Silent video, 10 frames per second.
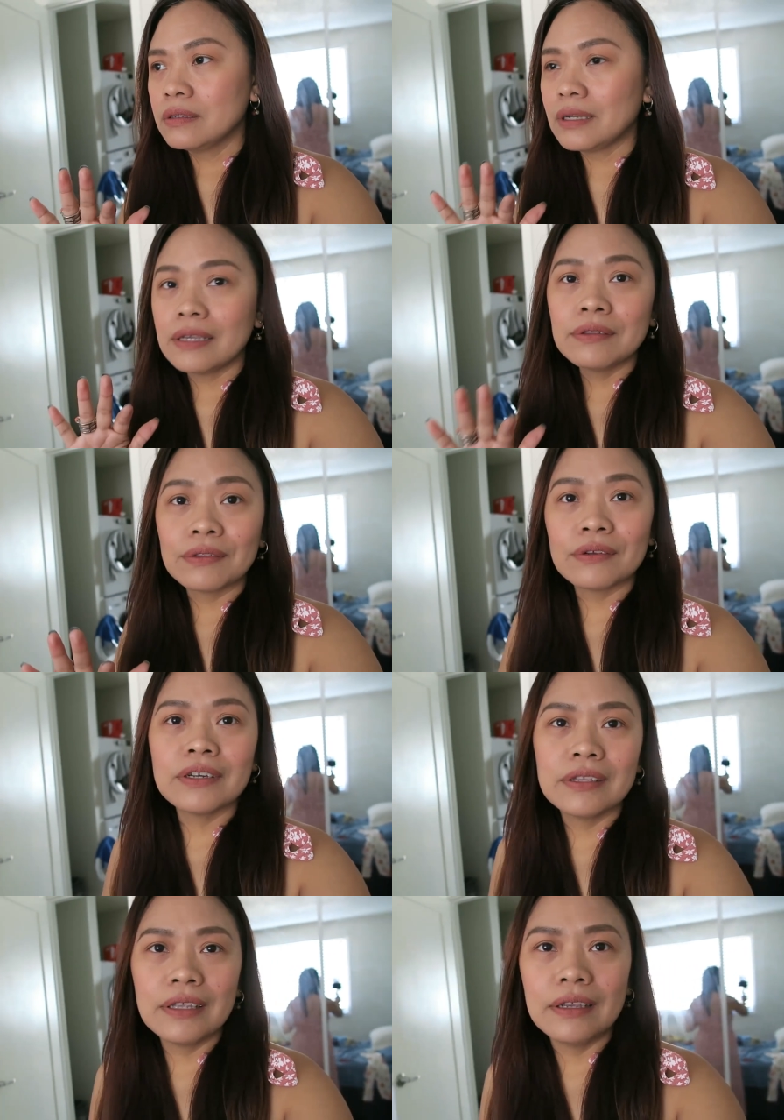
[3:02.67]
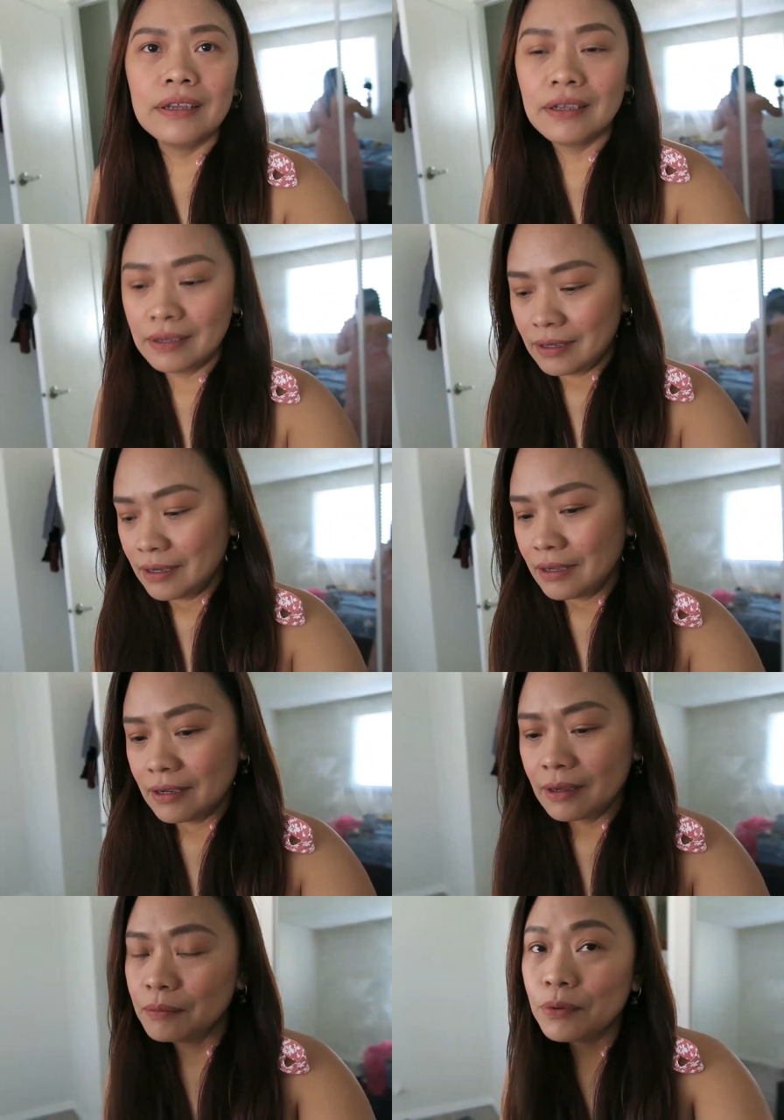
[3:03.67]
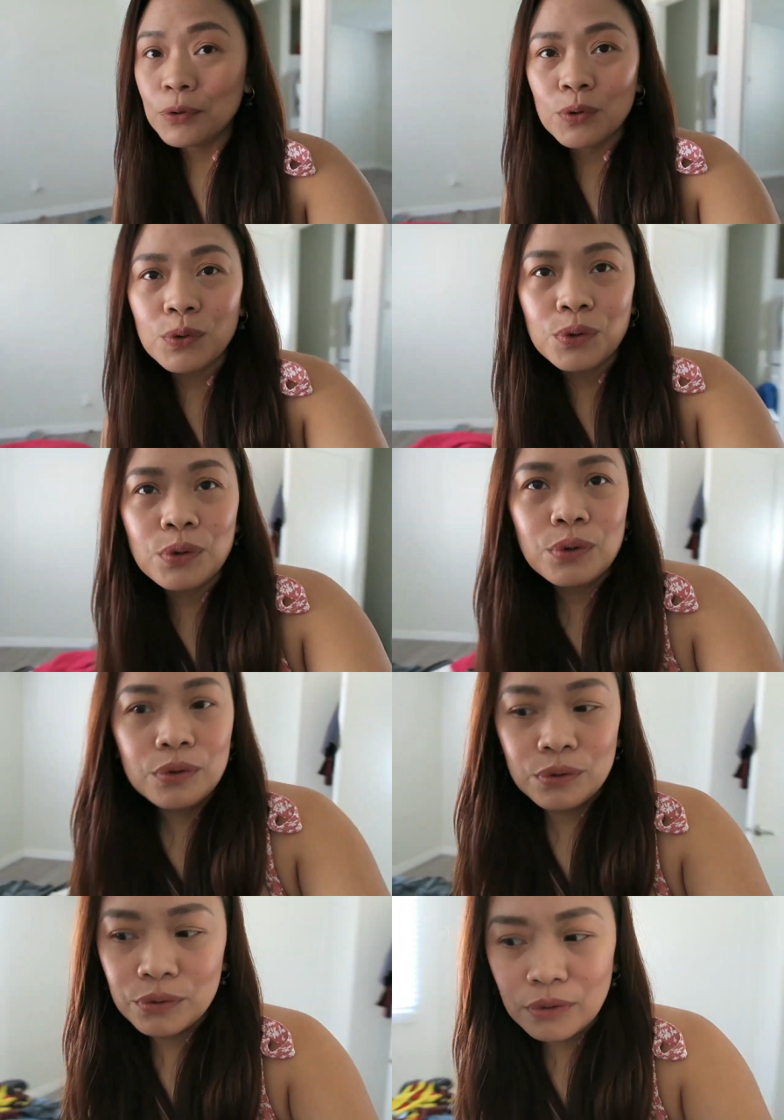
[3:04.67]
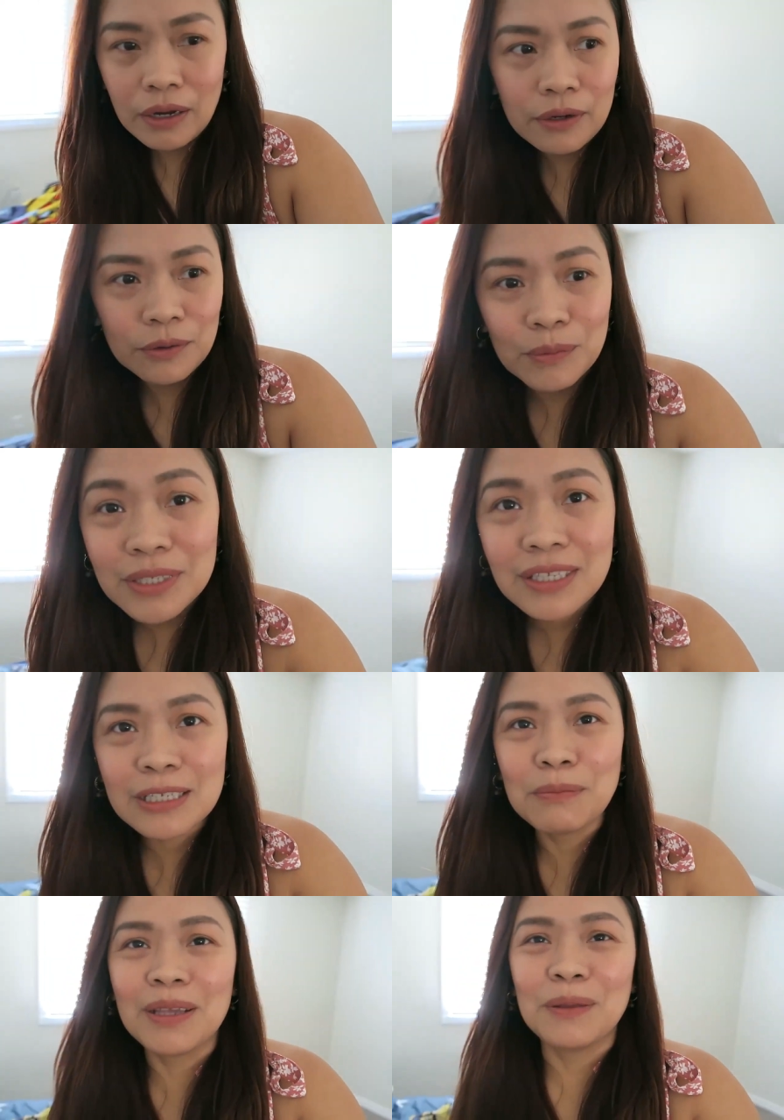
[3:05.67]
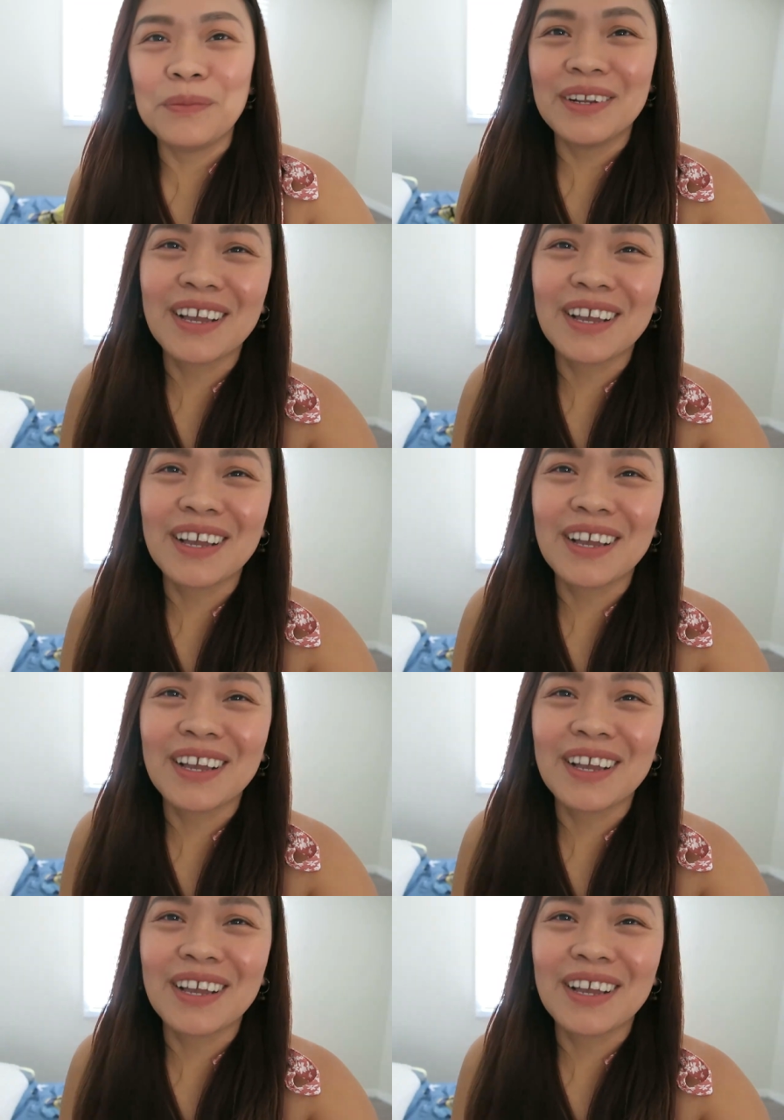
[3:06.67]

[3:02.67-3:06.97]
nine thirty. Puro, ano, business math ang